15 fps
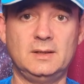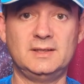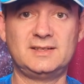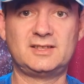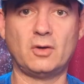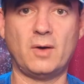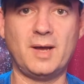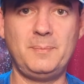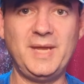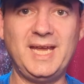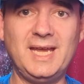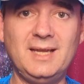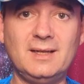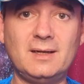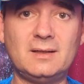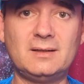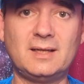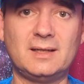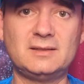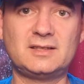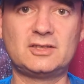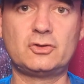So a beginner
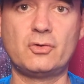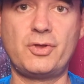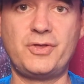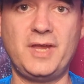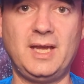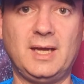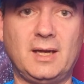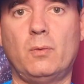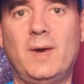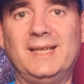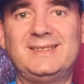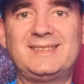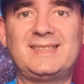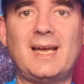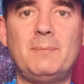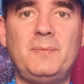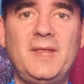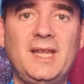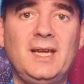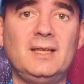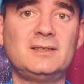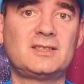tends to think when
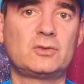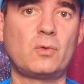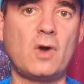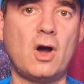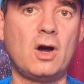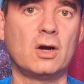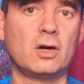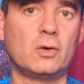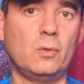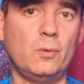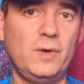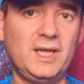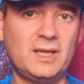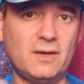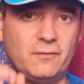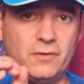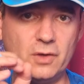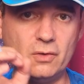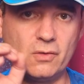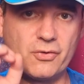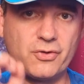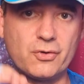something's wrong with a
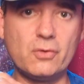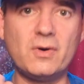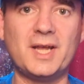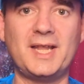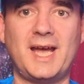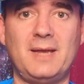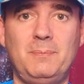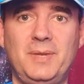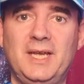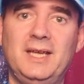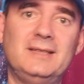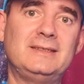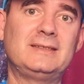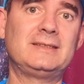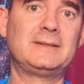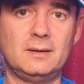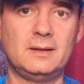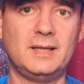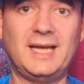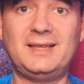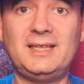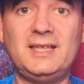view through an eyepiece,
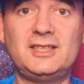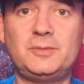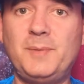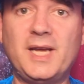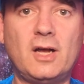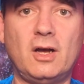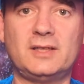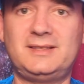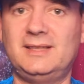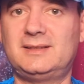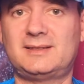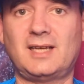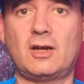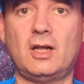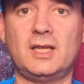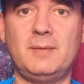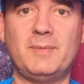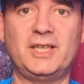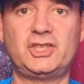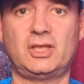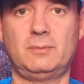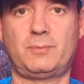that is because it's a
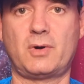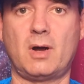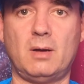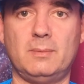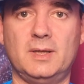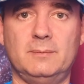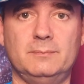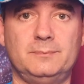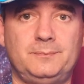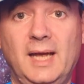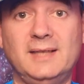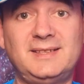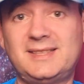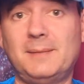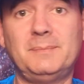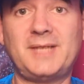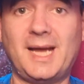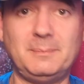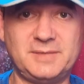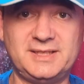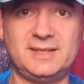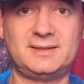collimation problem. And
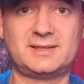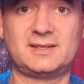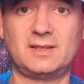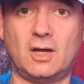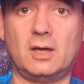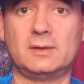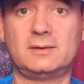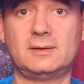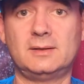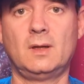sometimes it's not.